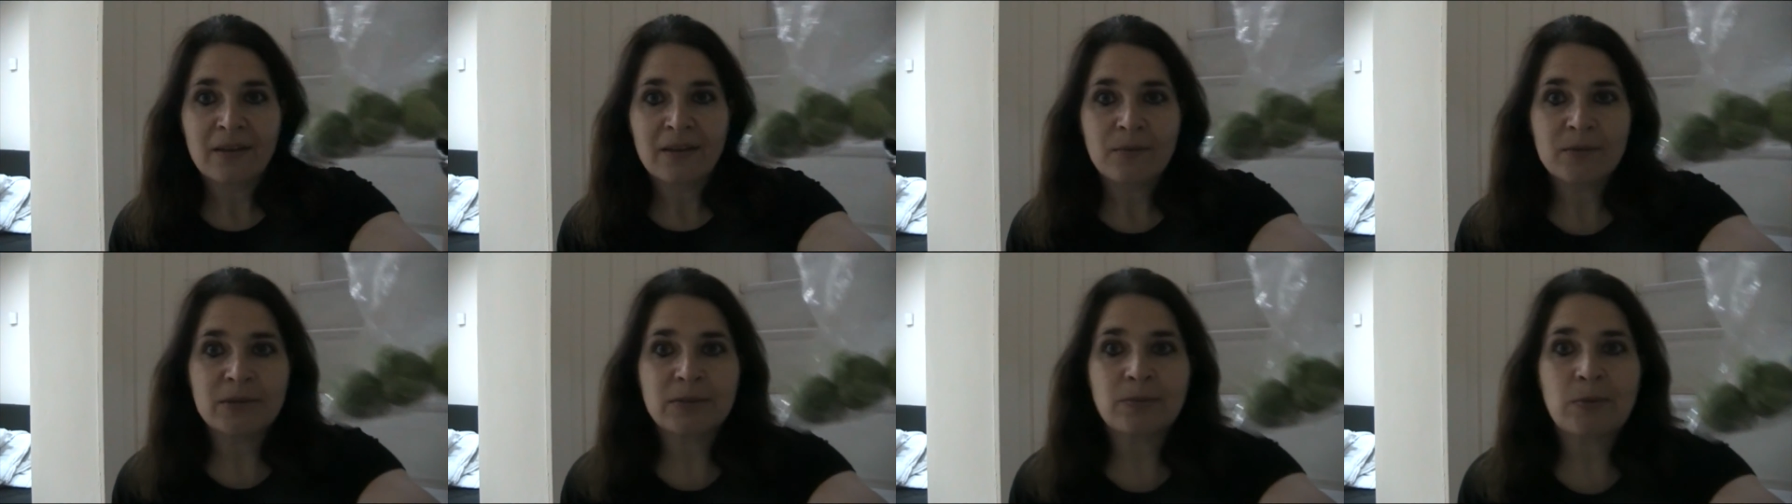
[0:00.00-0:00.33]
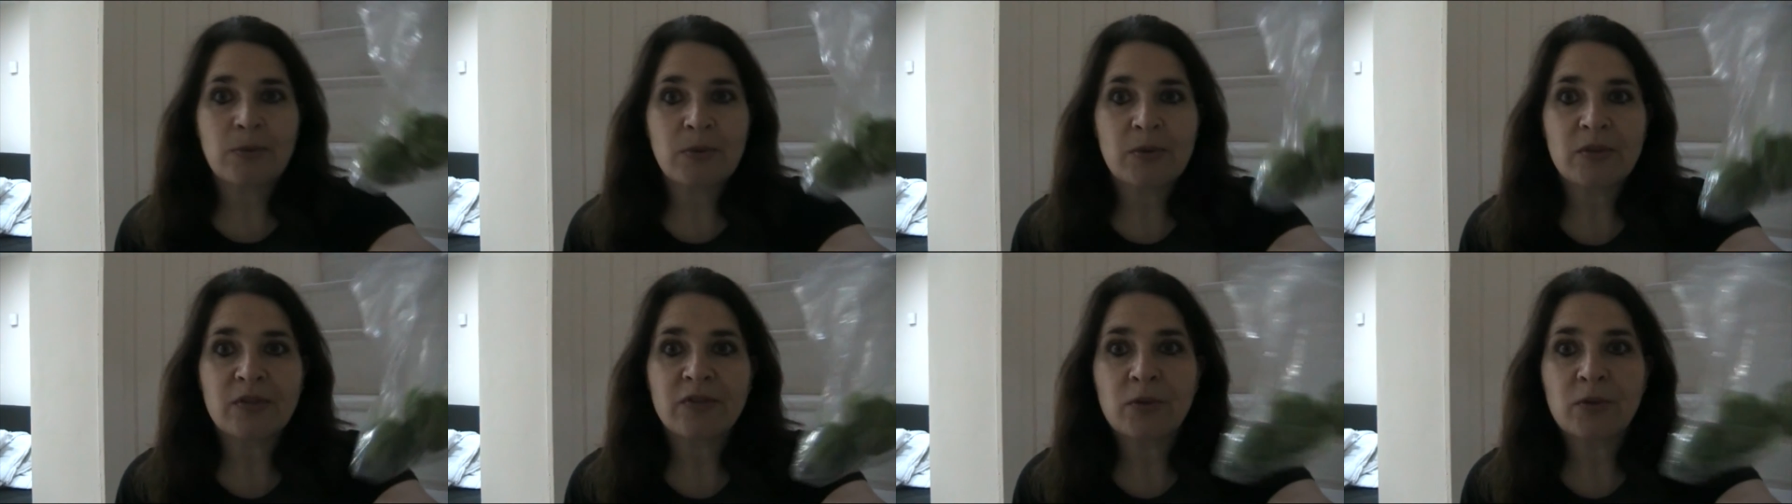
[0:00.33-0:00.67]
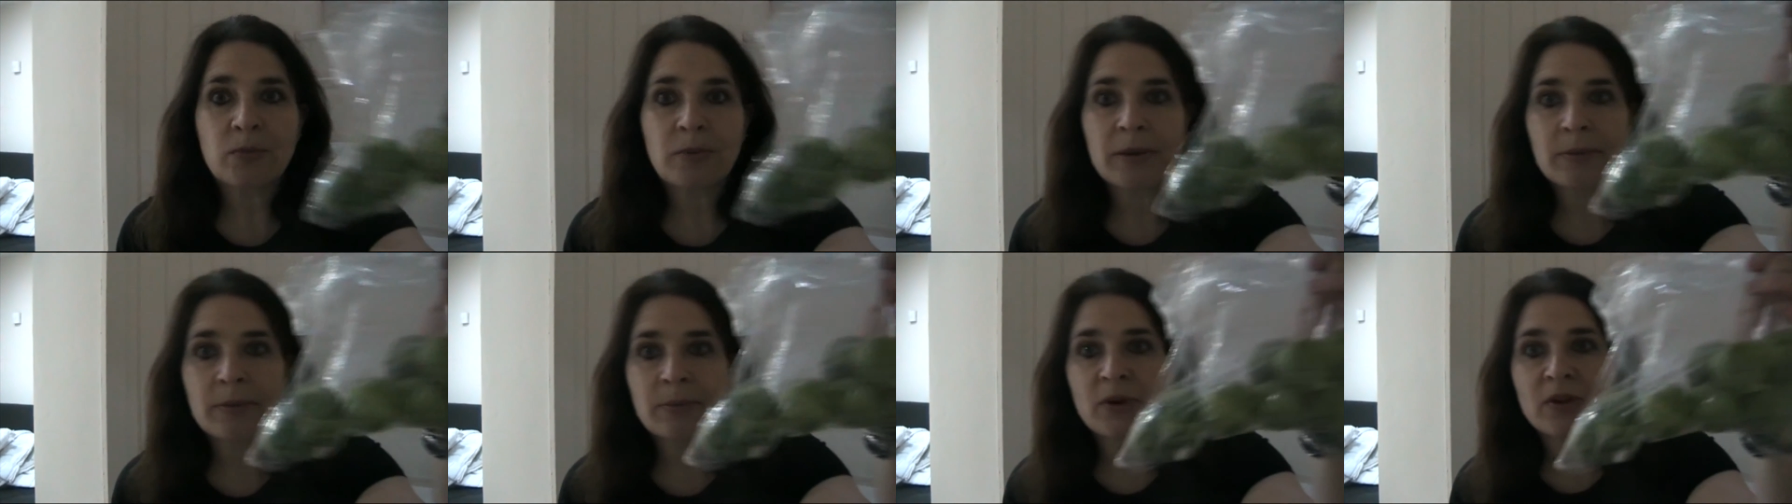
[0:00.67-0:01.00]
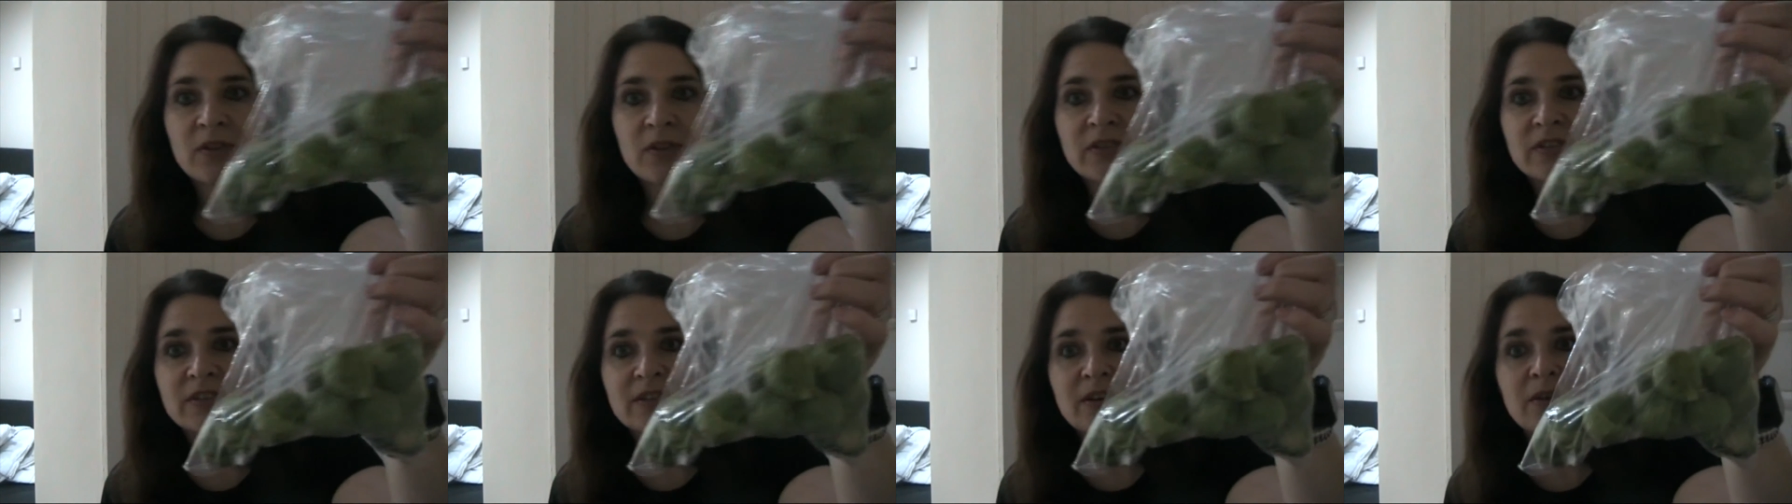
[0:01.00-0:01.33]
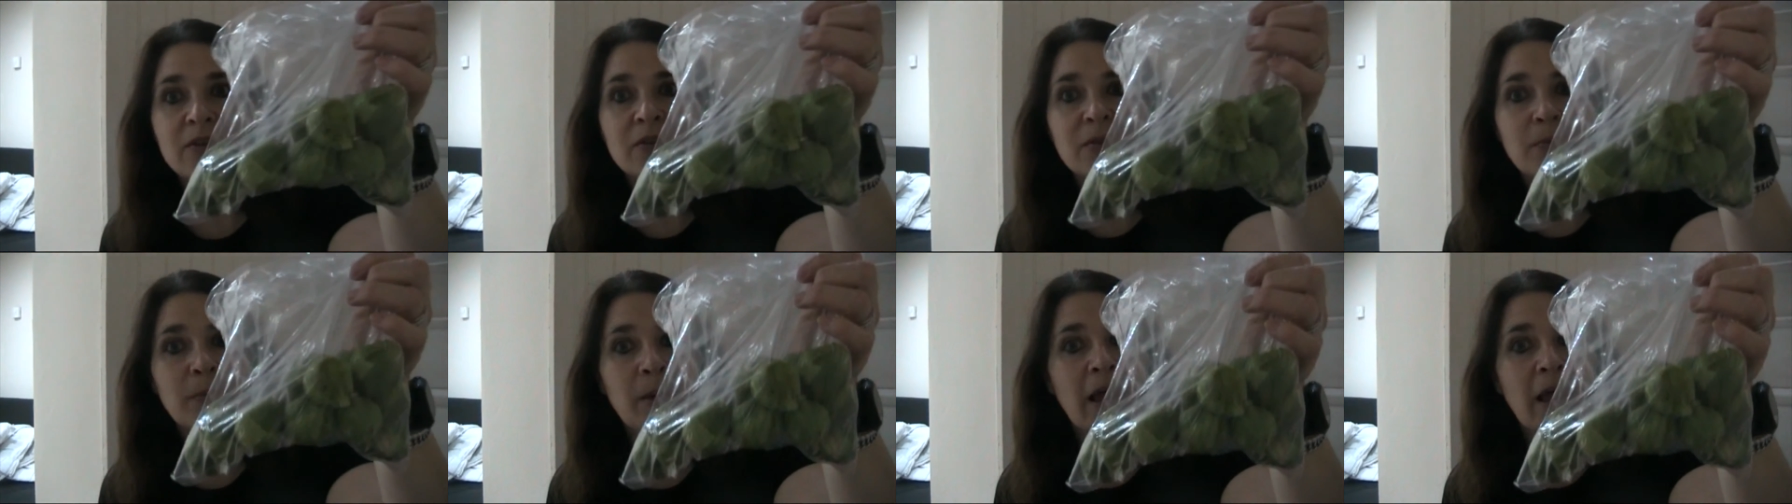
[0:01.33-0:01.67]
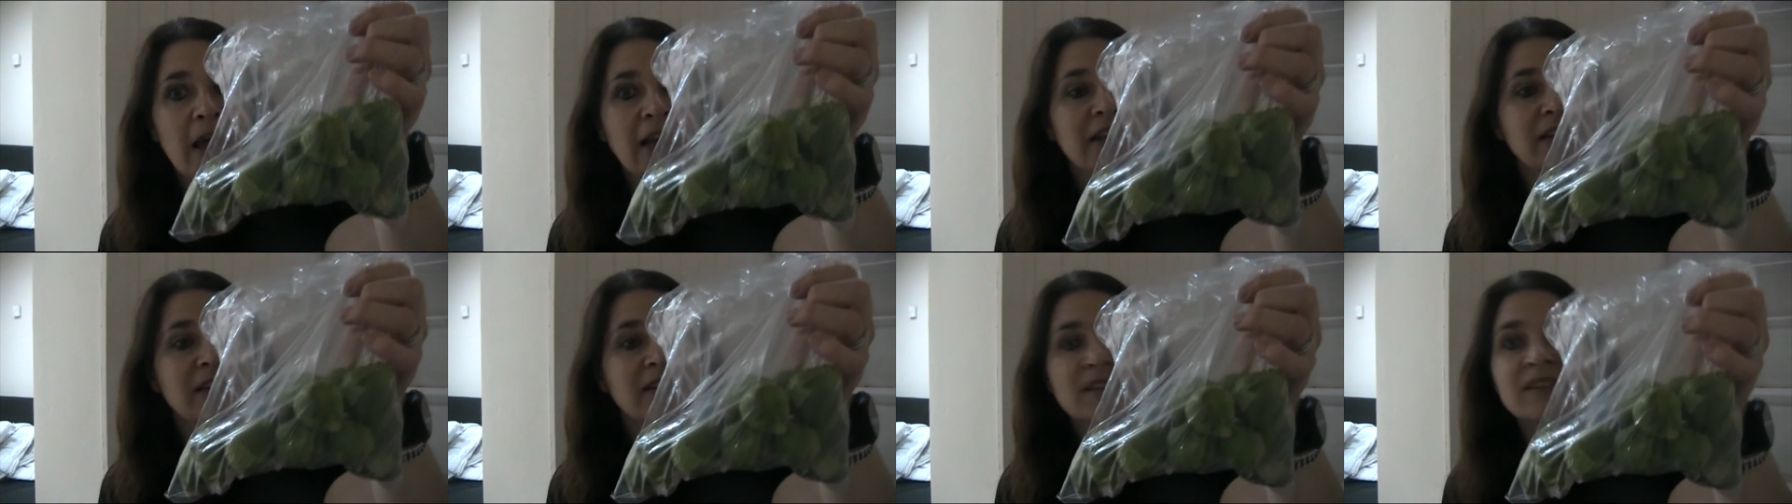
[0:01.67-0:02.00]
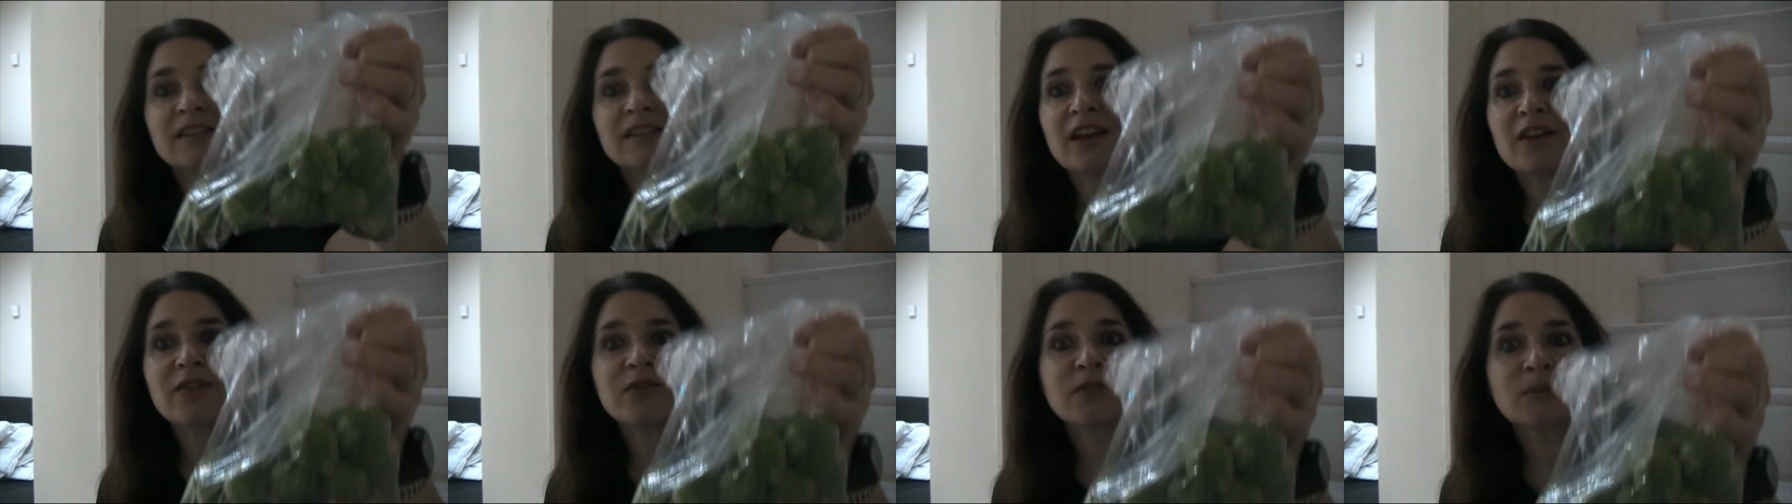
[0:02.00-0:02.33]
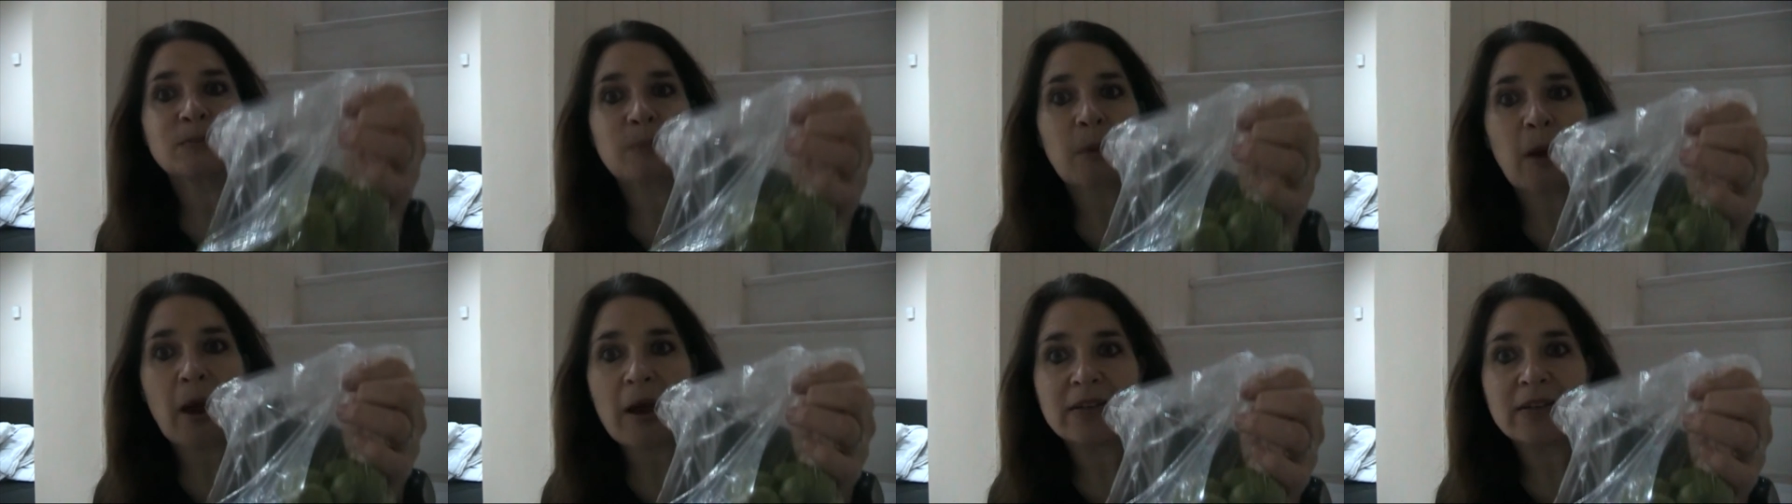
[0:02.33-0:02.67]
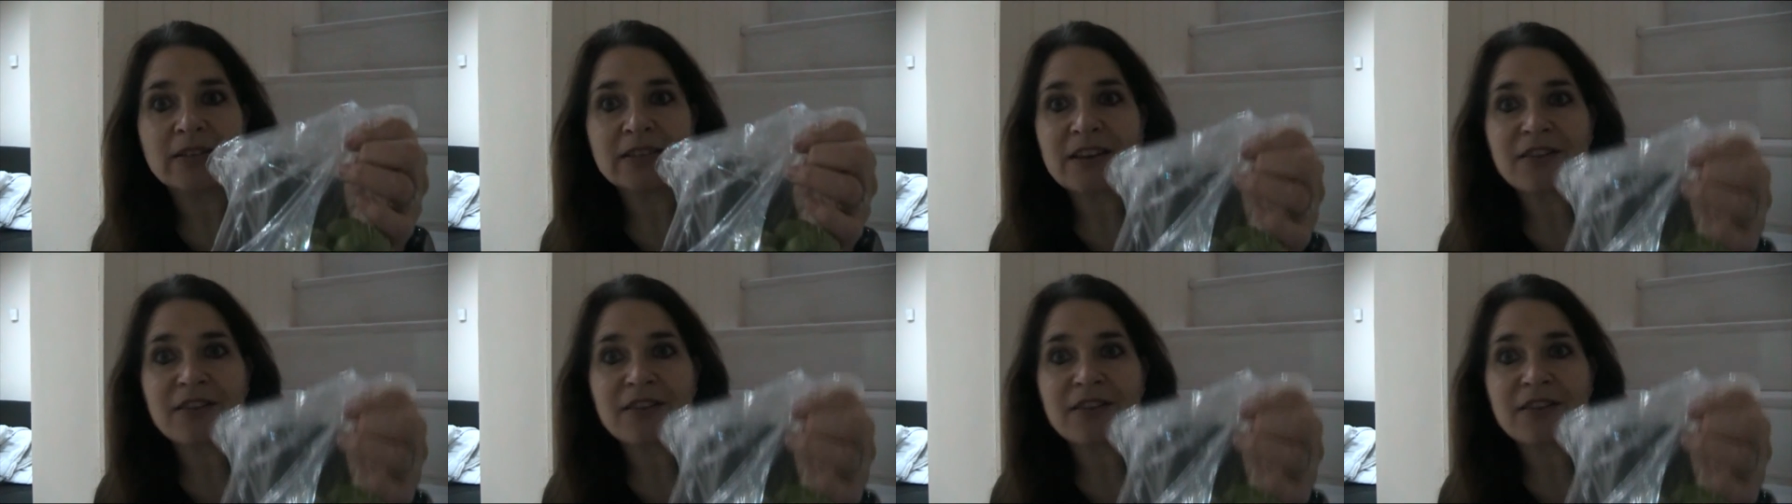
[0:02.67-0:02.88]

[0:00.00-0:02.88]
Must be one of the few people on the planet who loves sprouts.